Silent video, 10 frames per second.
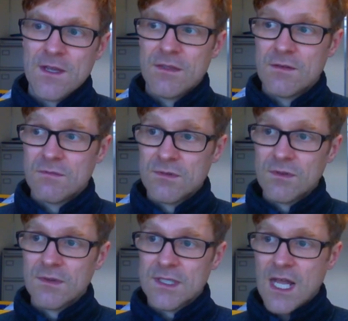the
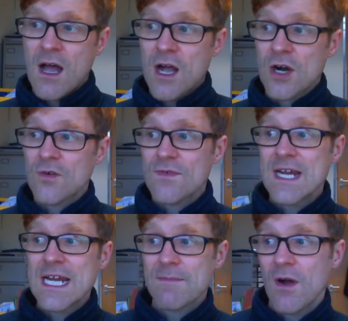rules are
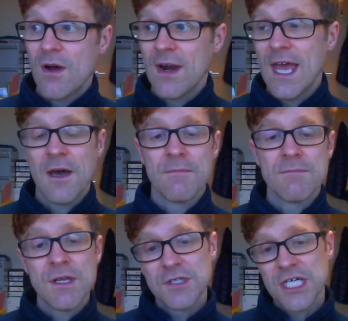agreed upon and are
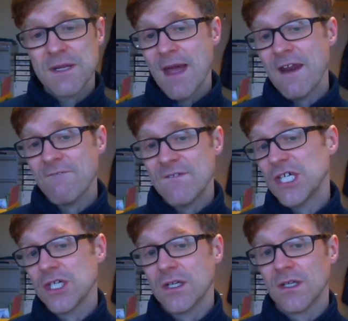mutually
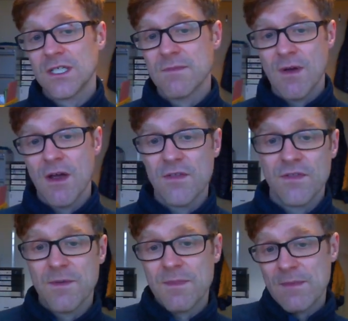beneficial to both
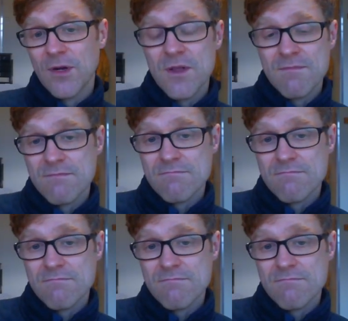the people who